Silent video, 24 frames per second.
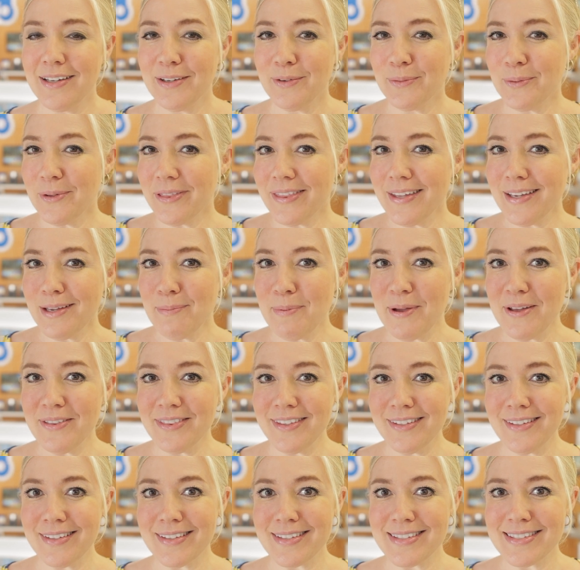Well, think about
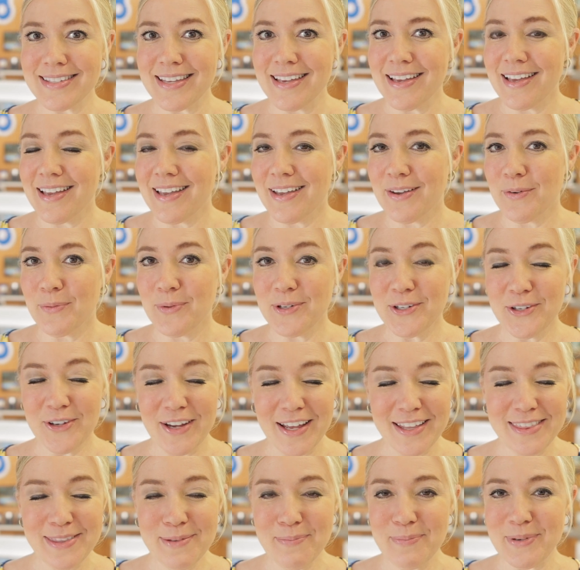this. When you're
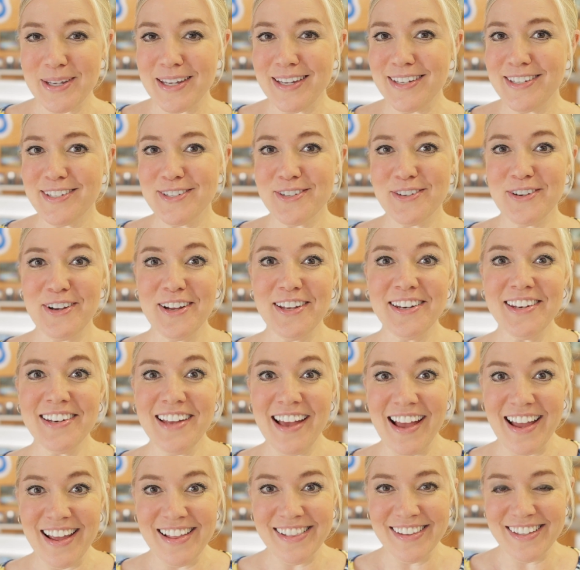at the beach, you're on an
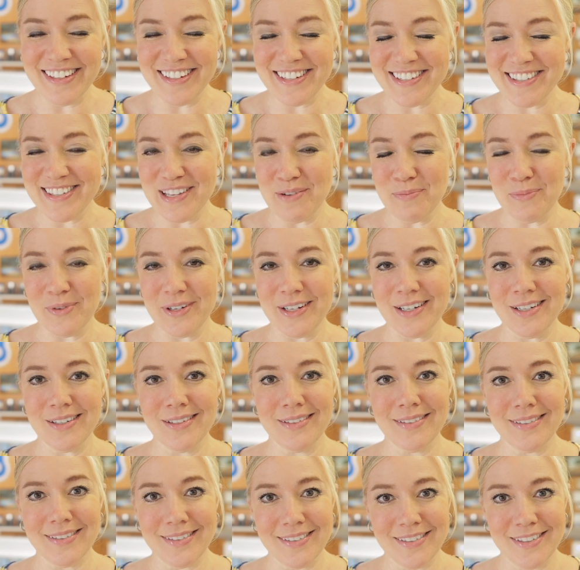island
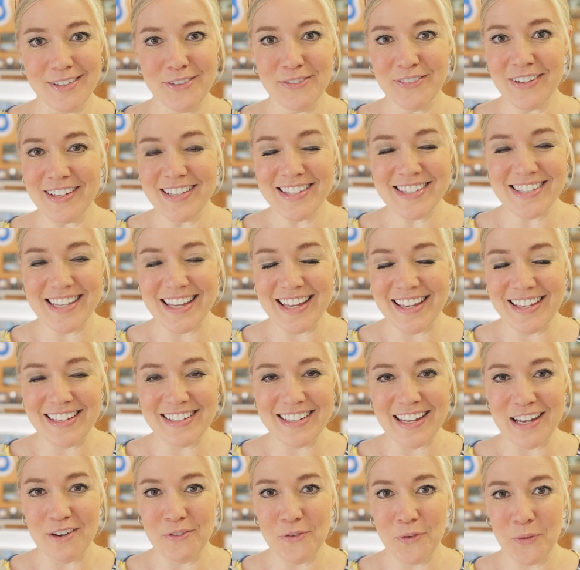somewhere, you've got sand
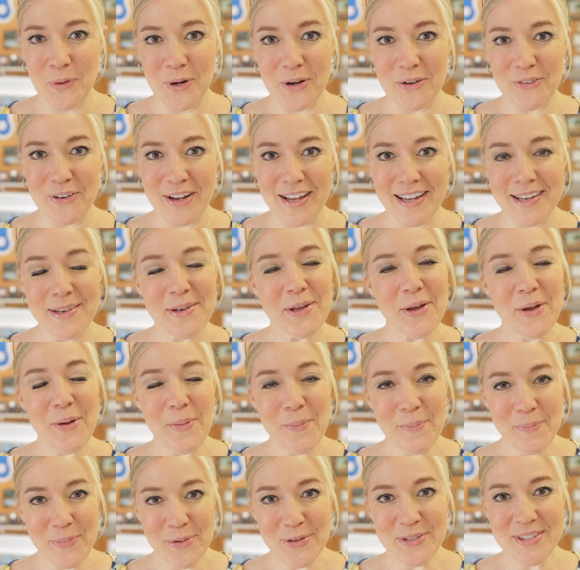everywhere, right?
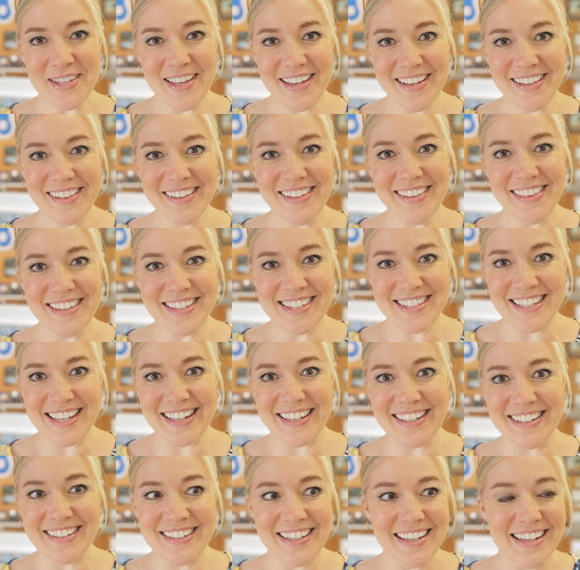Most likely the
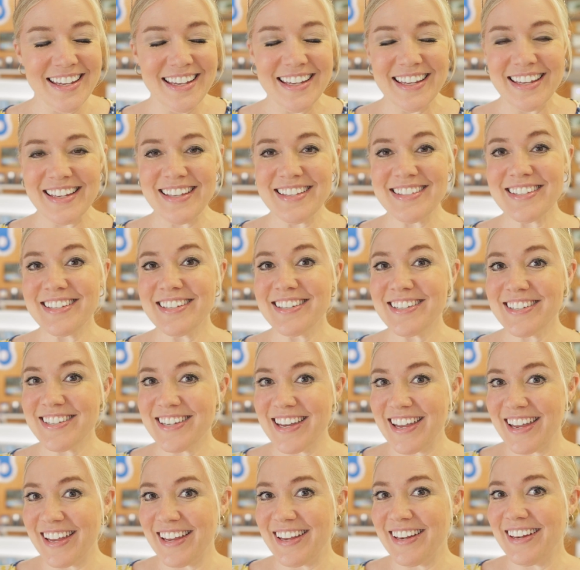sand is a
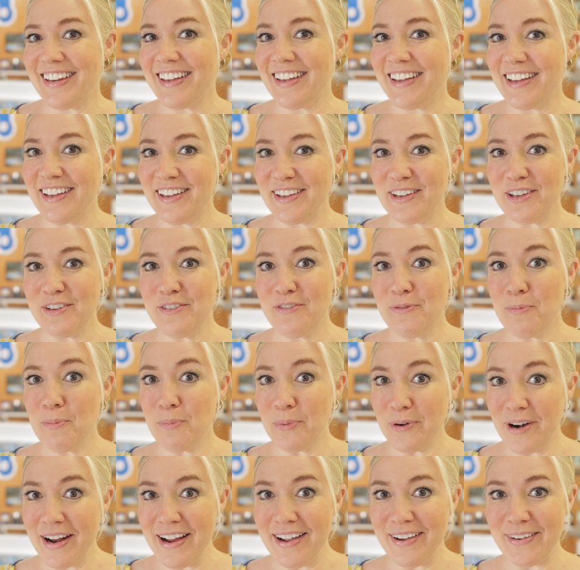shade of
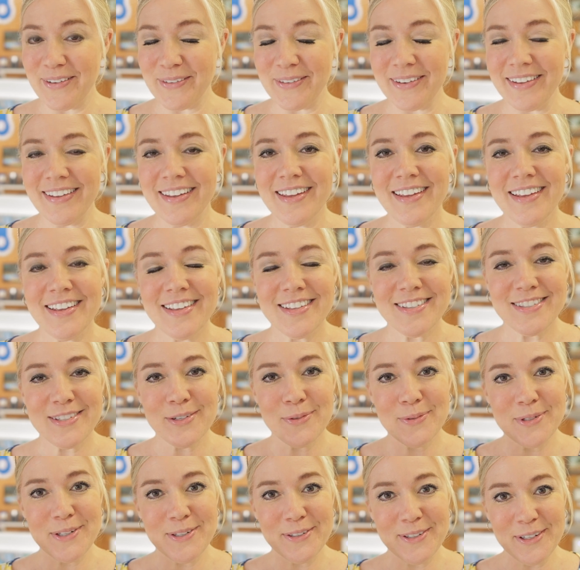brown. So
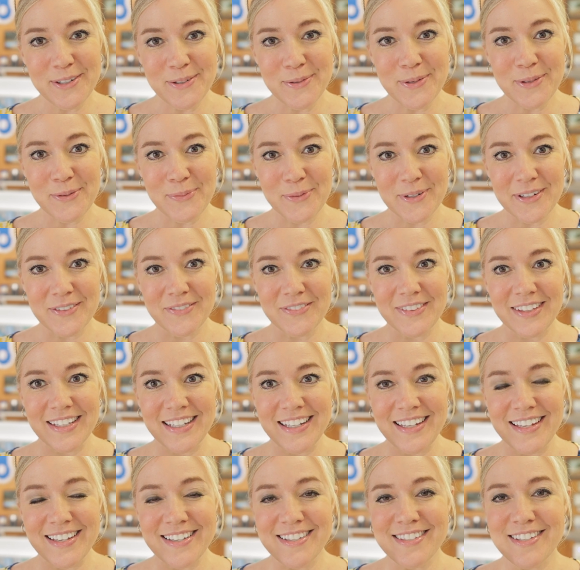when you go with one of
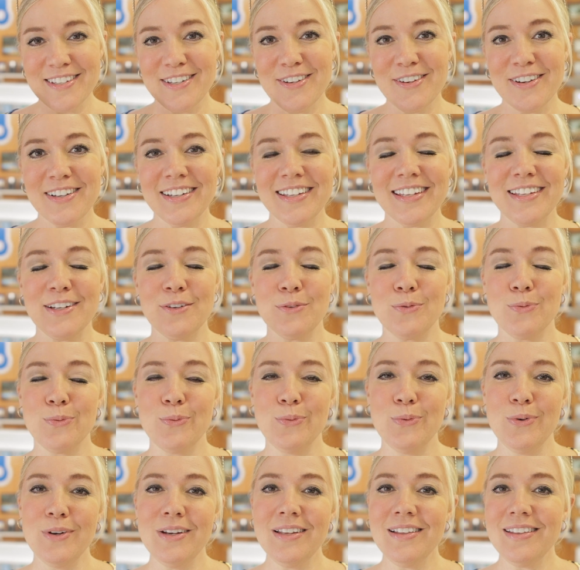these, you're going to get a
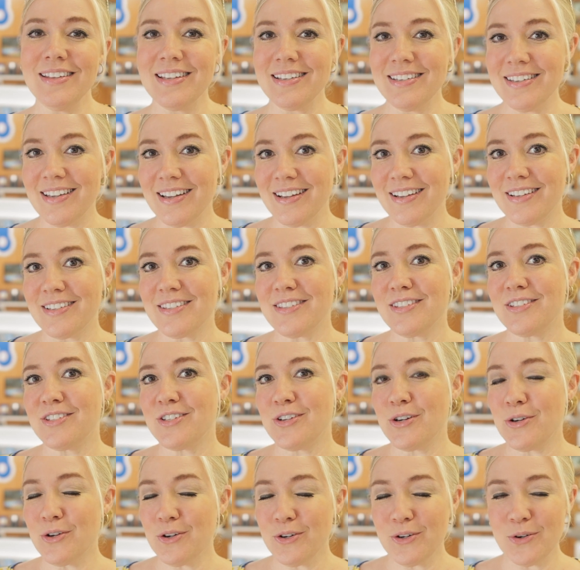really nice
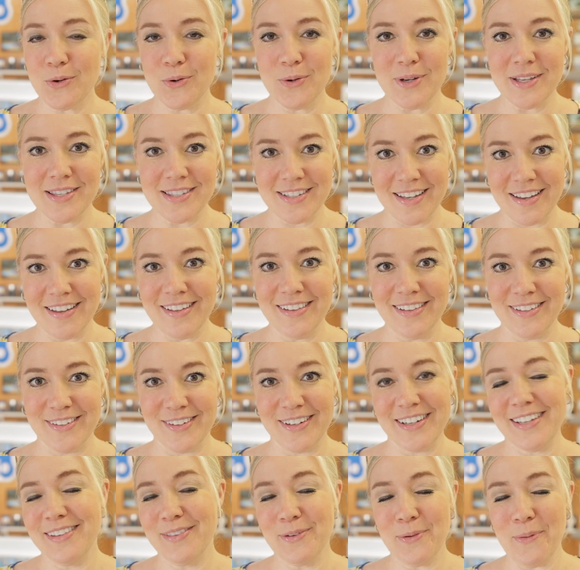turquoise color
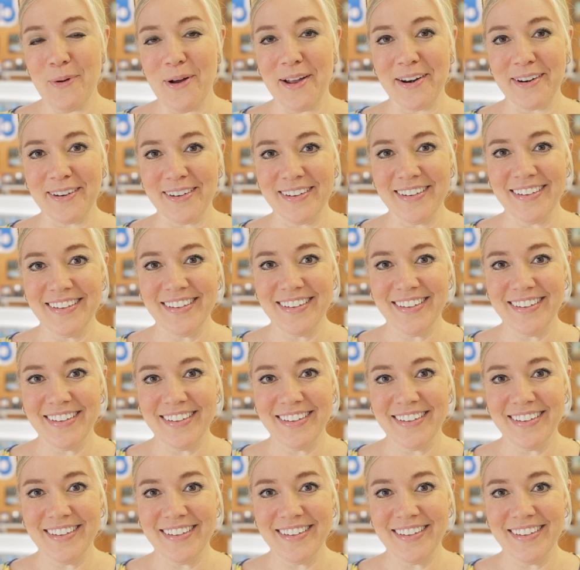in the water.